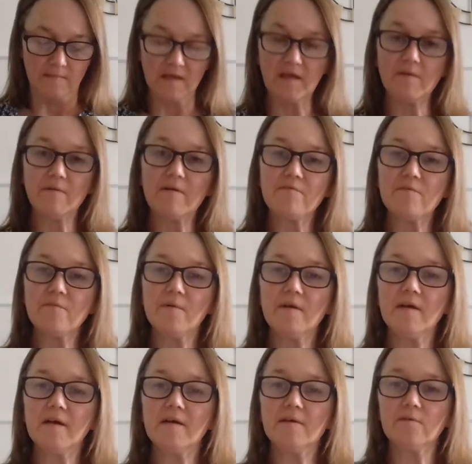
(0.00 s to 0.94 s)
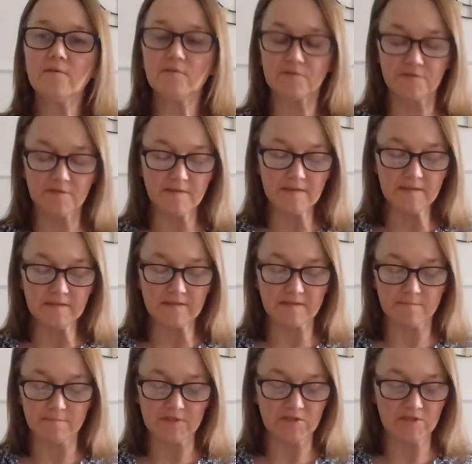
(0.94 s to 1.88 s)
Hello everyone, how you all doing?
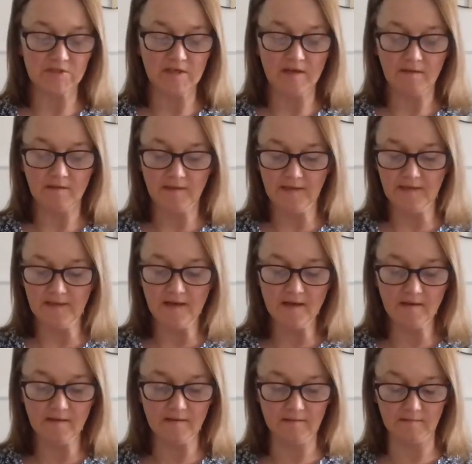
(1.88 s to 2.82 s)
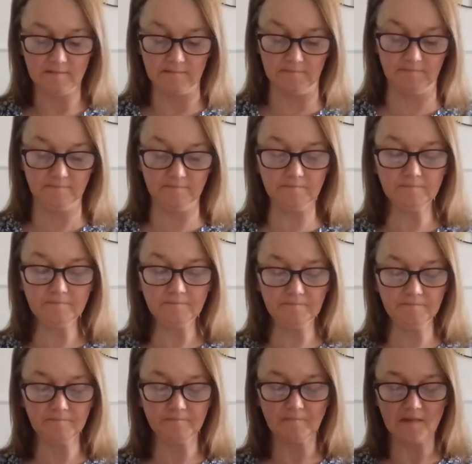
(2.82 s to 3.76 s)
It's Michelle here.
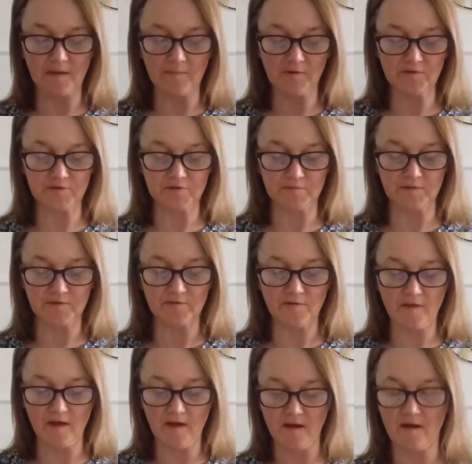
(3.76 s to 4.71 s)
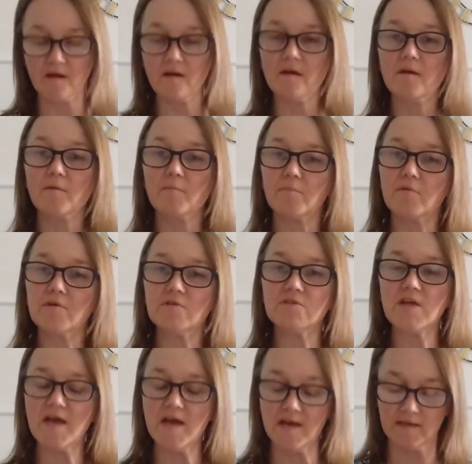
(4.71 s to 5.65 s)
I'm on to another
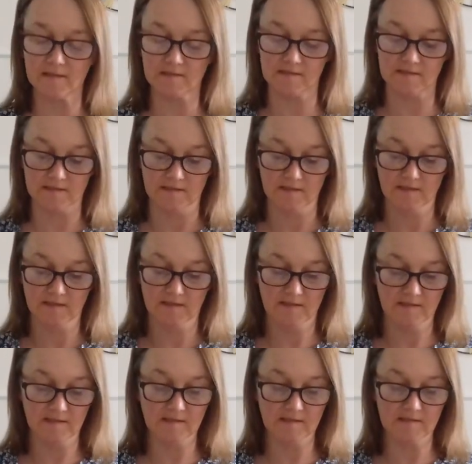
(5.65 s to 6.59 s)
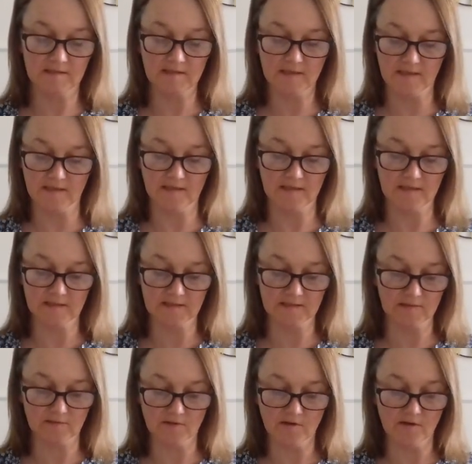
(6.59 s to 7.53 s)
project. It's a
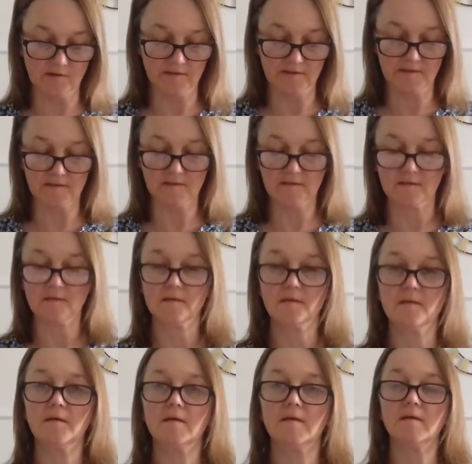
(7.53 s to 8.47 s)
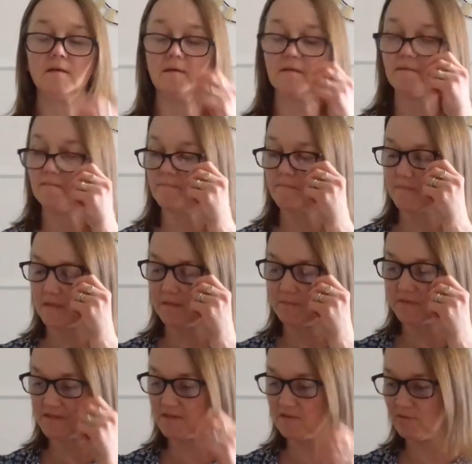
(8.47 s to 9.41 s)
little cardigan. I'm
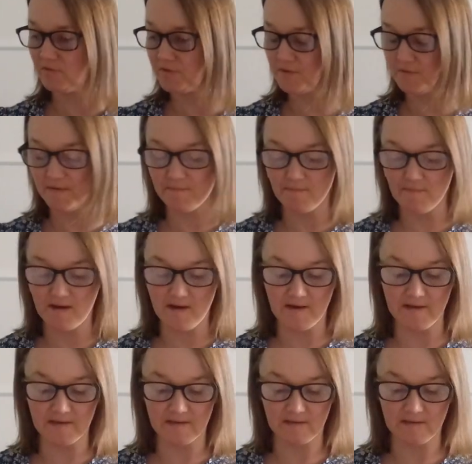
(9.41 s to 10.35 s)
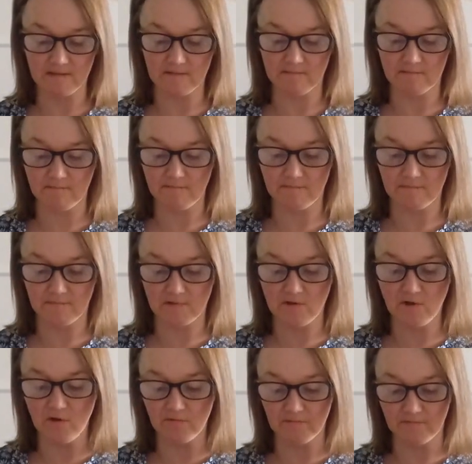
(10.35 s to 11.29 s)
still doing my
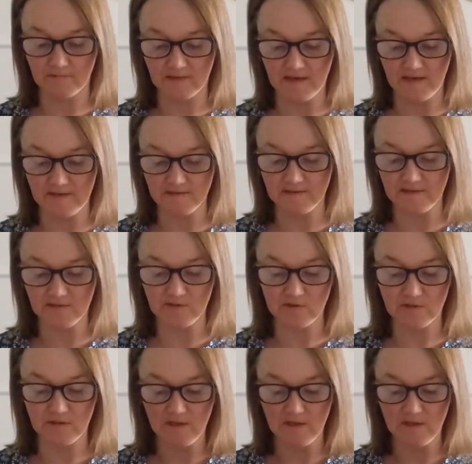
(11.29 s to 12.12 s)
cotton candy,